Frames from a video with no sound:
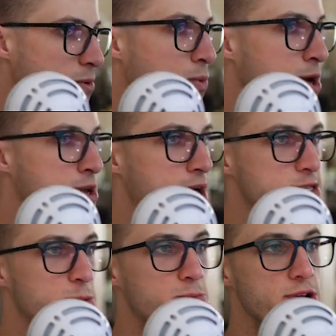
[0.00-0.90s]
when you
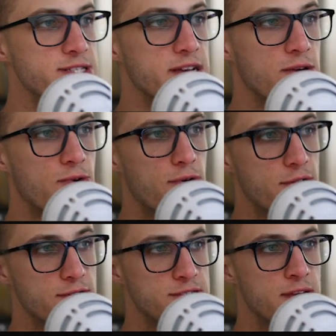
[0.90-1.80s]
guys are placing
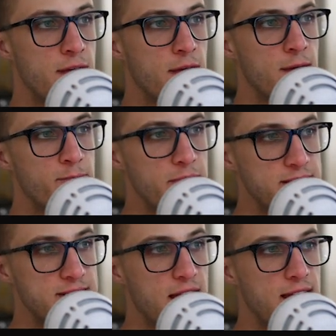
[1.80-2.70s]
orders, bid
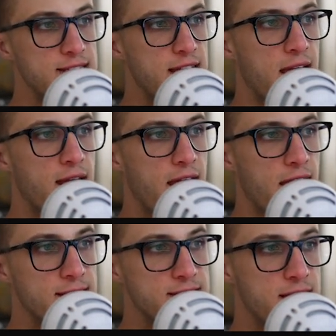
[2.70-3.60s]
size and
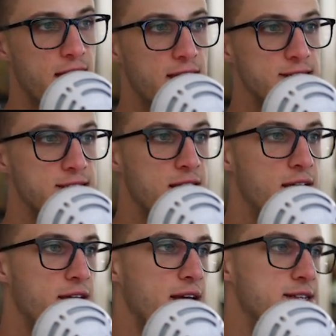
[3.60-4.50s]
ask size.
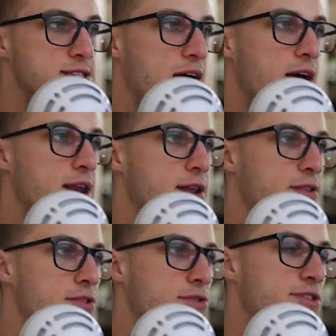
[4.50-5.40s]
It's not
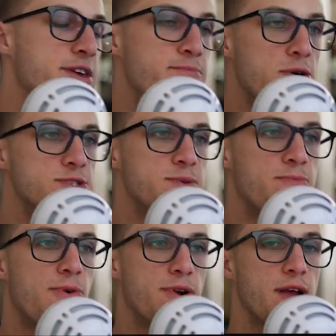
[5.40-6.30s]
the most
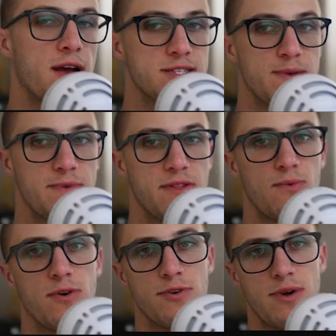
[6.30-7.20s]
important concept in the
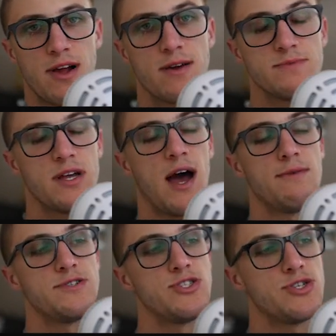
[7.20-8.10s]
world when it comes to
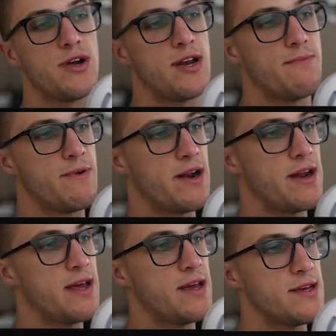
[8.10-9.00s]
options trading, but
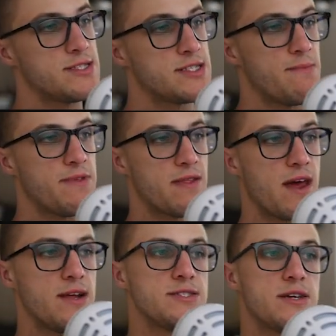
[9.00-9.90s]
it is something
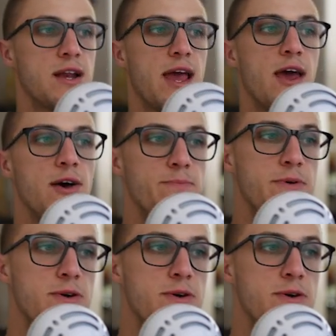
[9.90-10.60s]
that is going to help